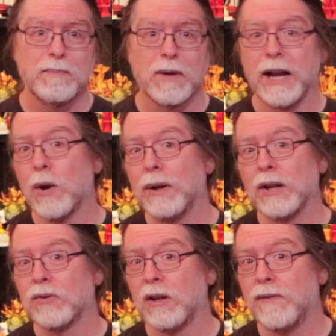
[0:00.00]
I know it
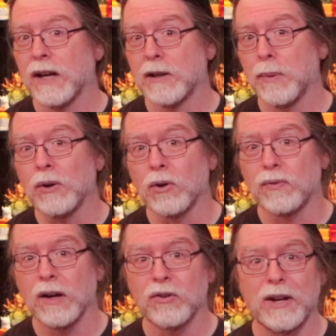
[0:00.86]
doesn't affect the printer's
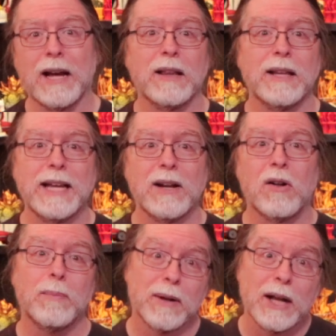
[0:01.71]
functionality at
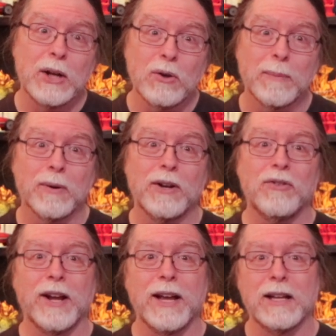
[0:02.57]
all, but I do
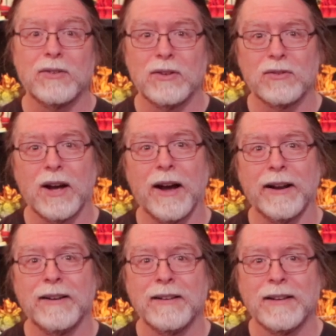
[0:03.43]
appreciate its design.